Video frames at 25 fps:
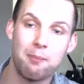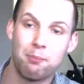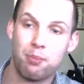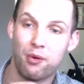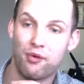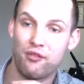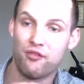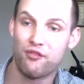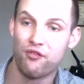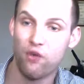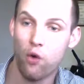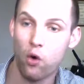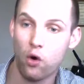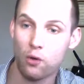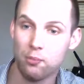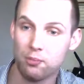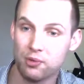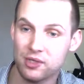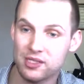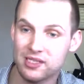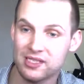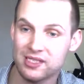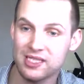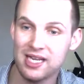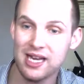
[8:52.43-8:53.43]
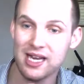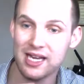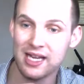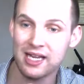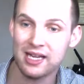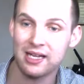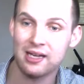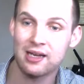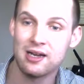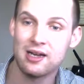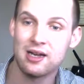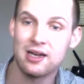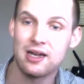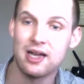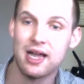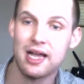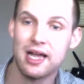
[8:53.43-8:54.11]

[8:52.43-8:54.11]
before proceeding,